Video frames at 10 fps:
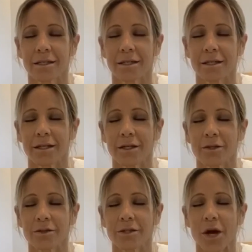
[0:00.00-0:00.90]
you'll
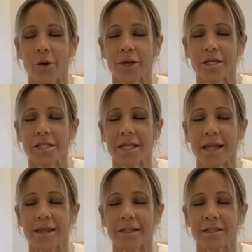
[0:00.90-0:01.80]
notice that
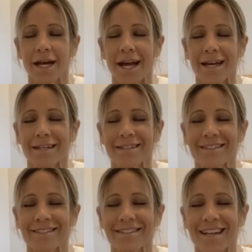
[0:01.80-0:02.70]
the light
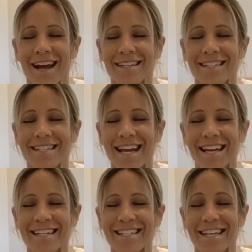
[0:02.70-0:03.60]
has a
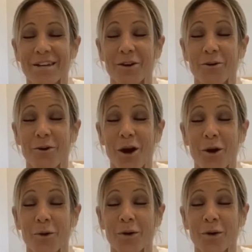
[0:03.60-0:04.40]
tendency to grow